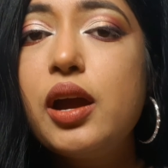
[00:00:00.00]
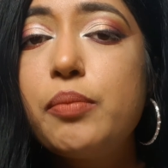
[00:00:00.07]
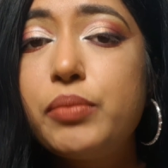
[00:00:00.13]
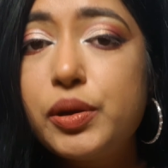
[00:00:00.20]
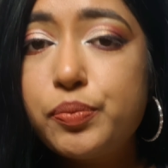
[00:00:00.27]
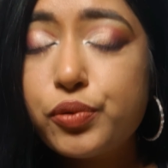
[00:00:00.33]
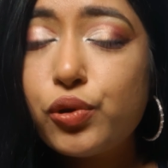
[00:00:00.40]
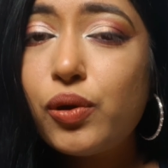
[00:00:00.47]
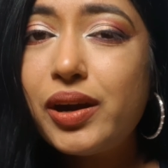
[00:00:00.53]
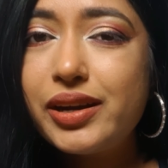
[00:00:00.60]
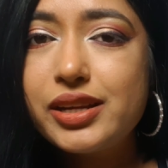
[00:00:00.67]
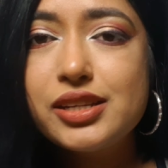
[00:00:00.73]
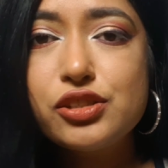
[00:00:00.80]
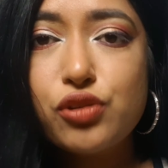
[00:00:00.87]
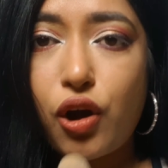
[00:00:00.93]
But Proarte
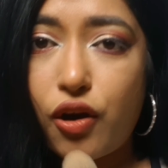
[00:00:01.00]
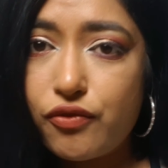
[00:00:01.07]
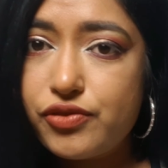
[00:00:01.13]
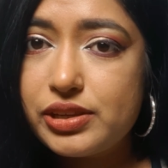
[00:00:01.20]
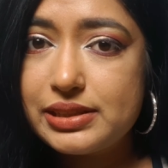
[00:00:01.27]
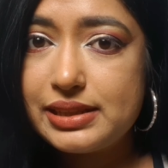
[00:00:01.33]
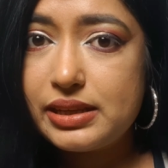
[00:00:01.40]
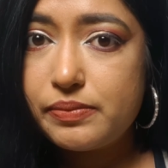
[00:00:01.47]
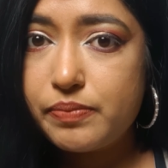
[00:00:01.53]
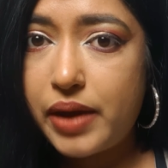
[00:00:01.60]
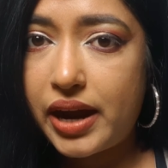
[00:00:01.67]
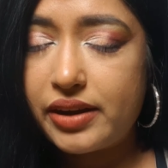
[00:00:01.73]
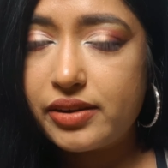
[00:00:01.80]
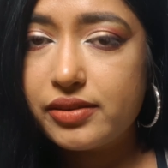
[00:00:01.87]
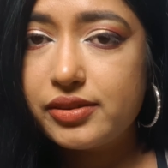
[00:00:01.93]
is obviously
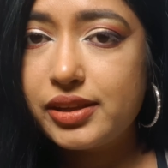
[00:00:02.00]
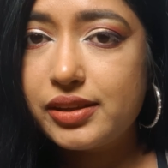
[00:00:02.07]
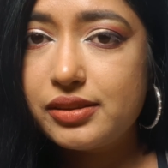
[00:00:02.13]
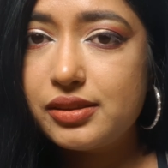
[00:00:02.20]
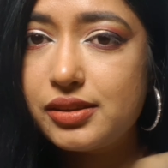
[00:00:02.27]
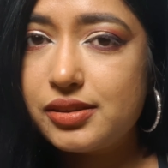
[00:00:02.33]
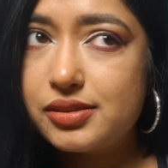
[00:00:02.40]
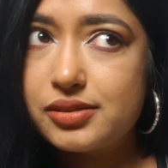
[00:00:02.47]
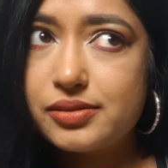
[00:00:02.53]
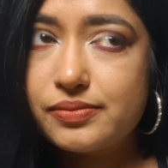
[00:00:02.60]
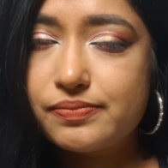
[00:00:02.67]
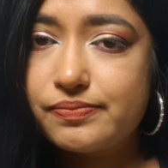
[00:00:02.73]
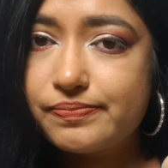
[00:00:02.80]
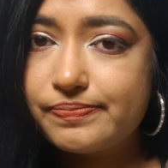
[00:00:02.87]
better than this.